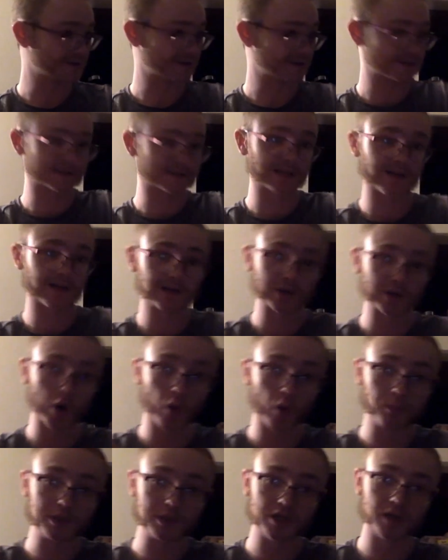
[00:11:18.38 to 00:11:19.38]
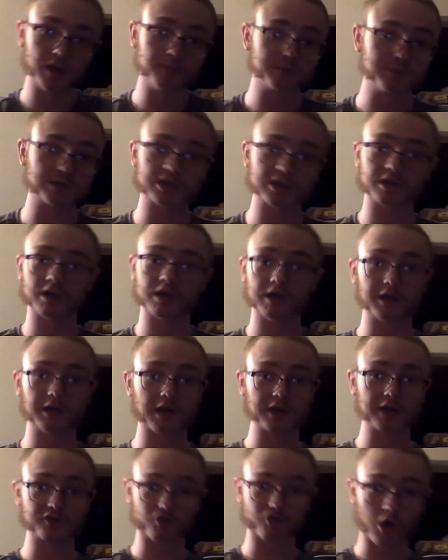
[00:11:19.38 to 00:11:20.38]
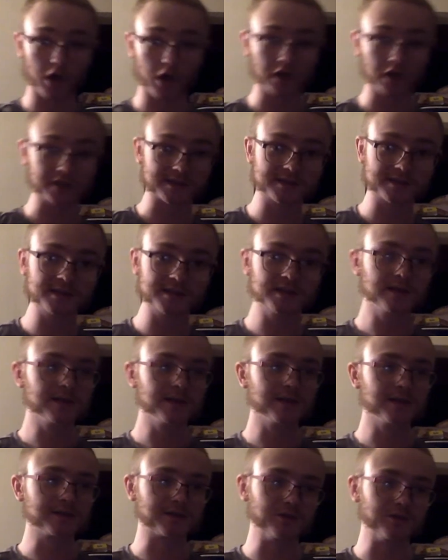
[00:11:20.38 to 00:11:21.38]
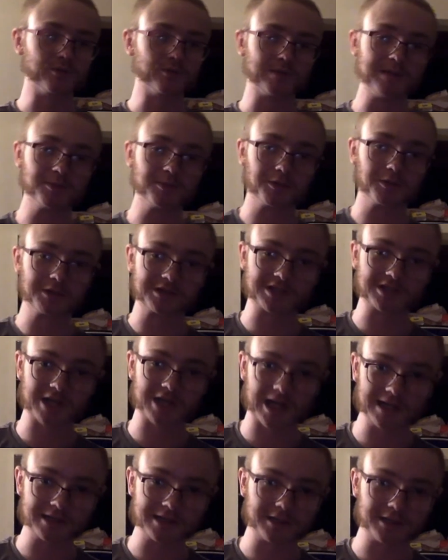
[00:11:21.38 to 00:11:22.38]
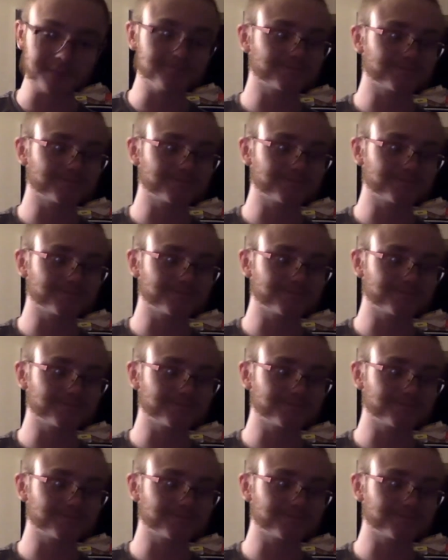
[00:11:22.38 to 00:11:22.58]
selling opium and drugs to people in China.